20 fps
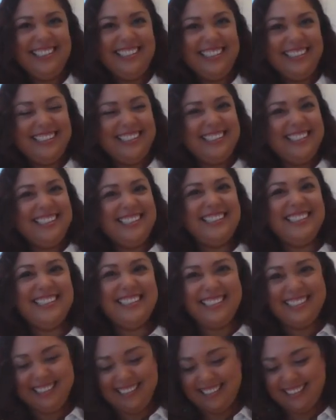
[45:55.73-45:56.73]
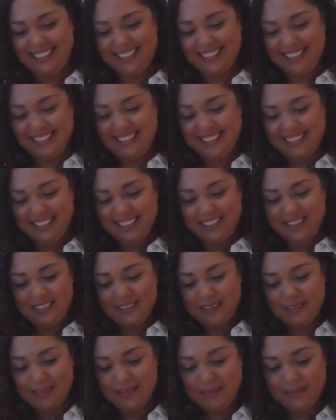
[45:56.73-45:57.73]

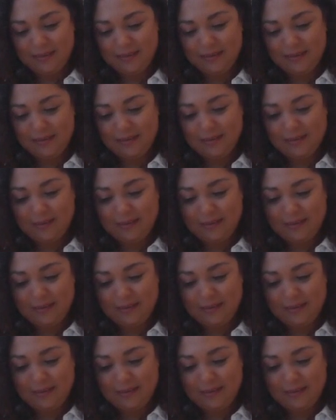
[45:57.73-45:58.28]
The person shown says nothing.